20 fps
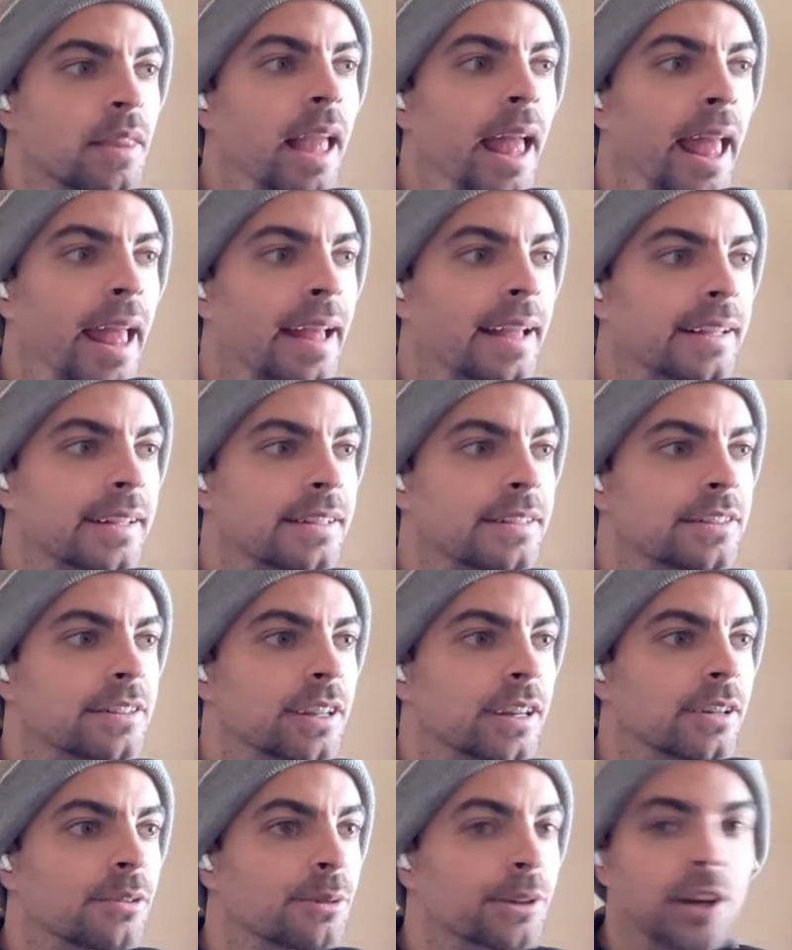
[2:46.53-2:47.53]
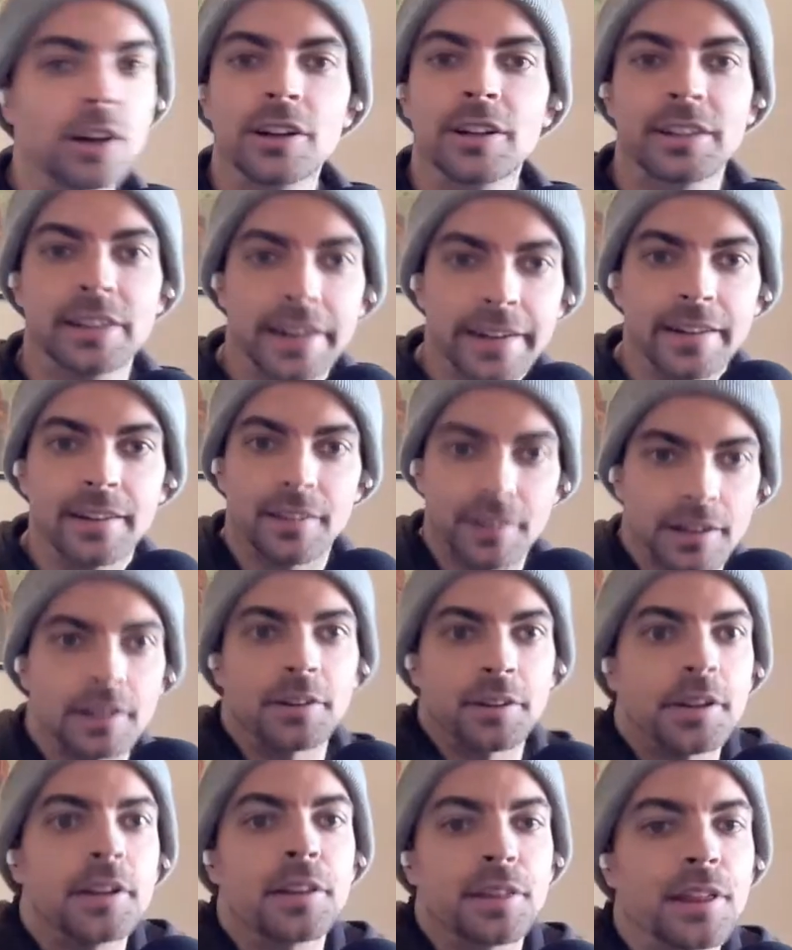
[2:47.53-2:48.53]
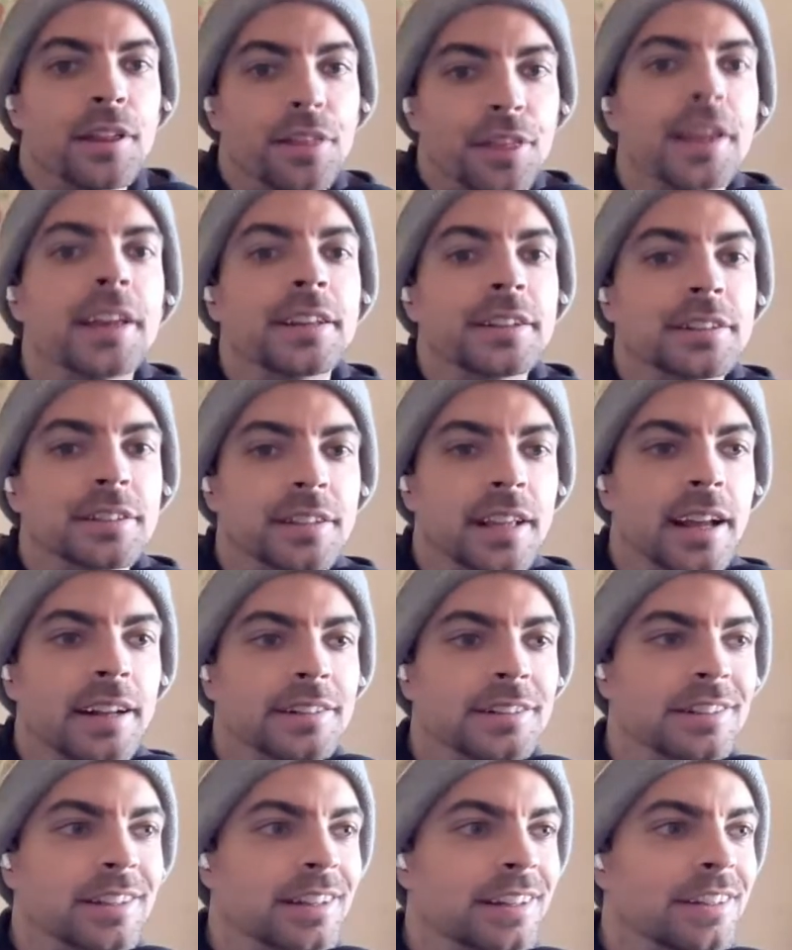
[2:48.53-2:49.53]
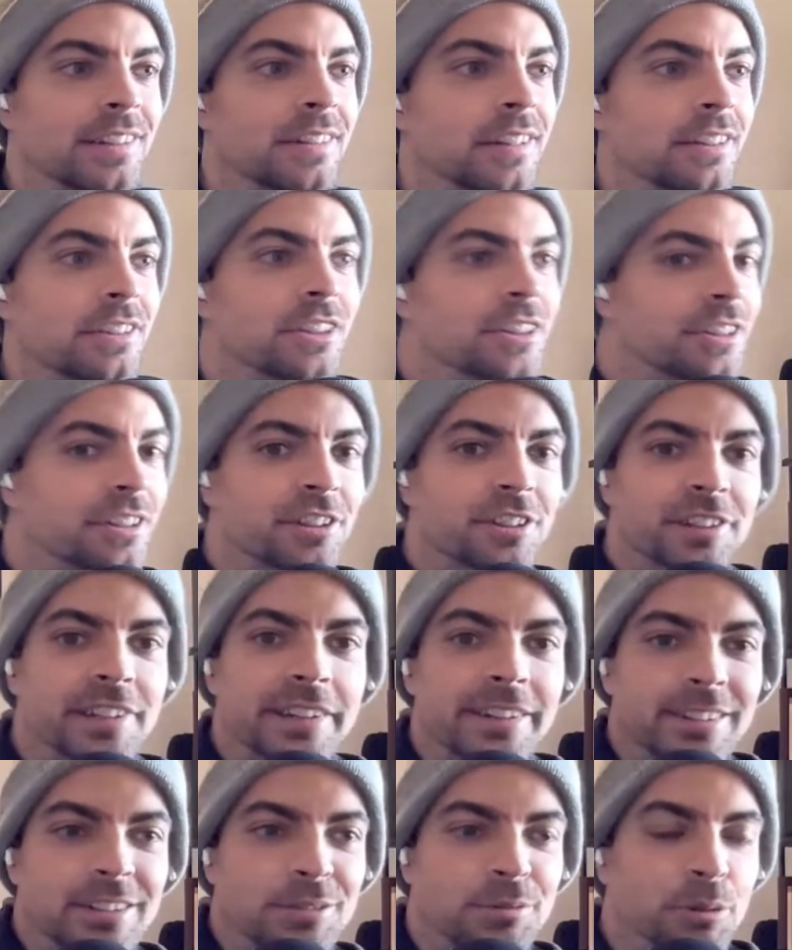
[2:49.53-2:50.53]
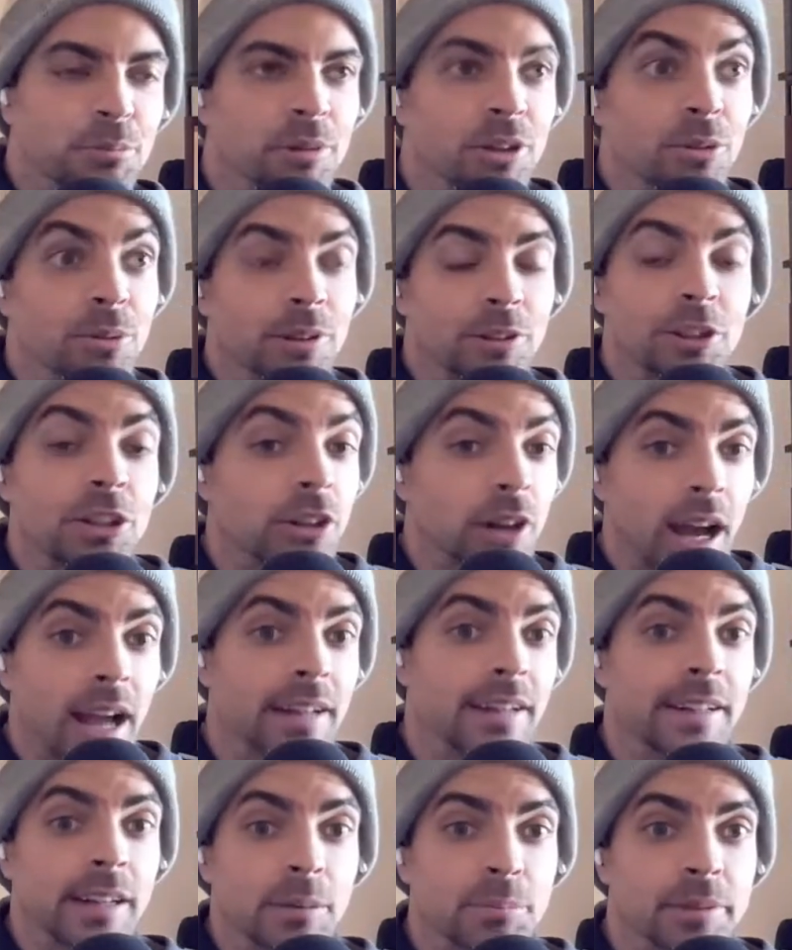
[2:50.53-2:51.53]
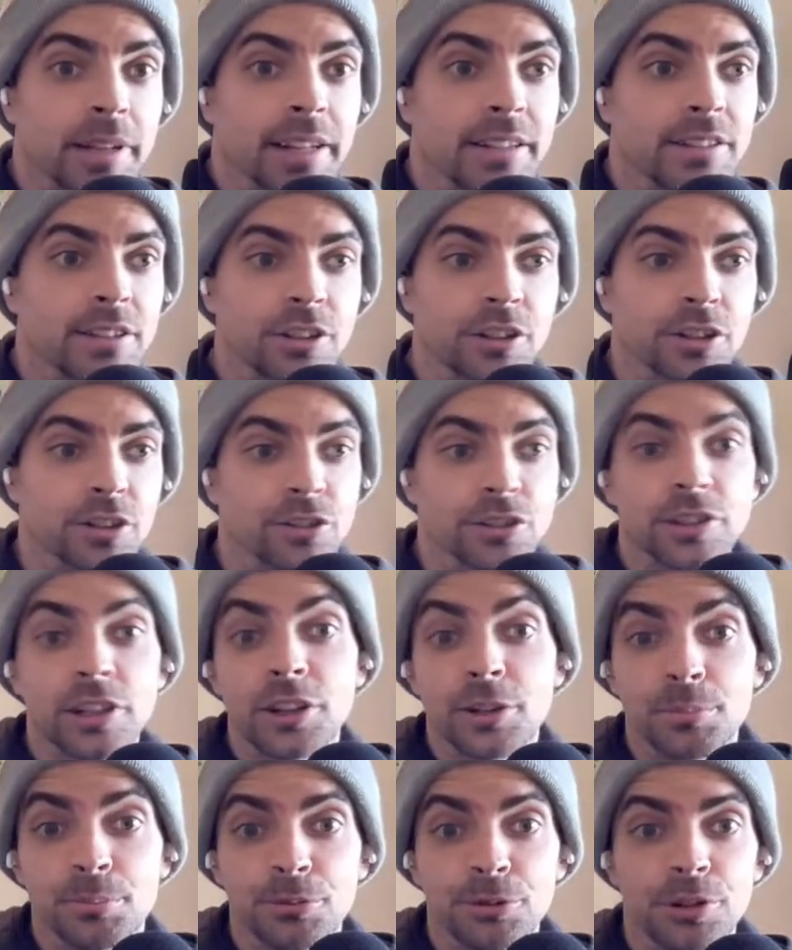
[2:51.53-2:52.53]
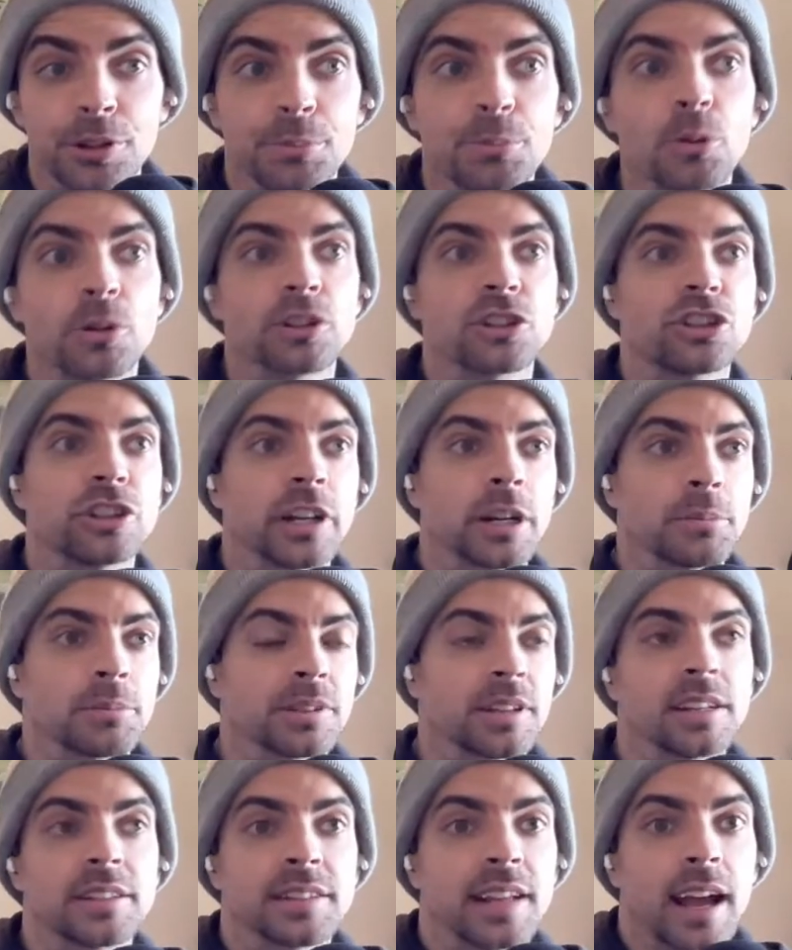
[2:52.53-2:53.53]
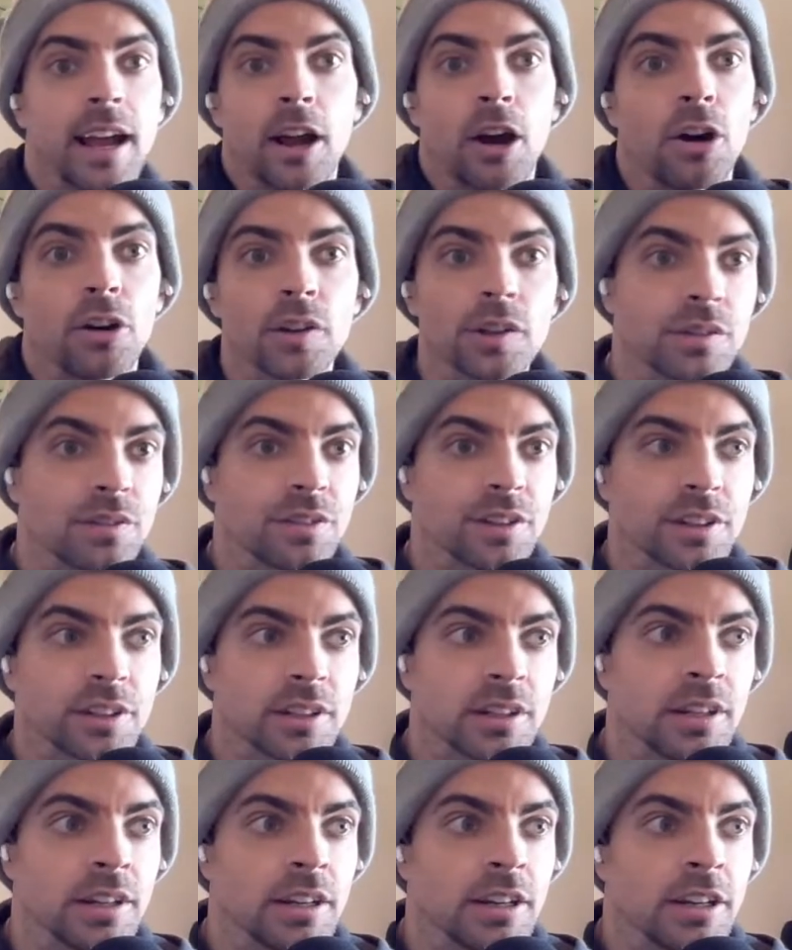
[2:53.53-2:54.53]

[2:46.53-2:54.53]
And regarding kind of the things that you're curious about Mythwind, I had an update. There's nothing really more to share besides that. All of the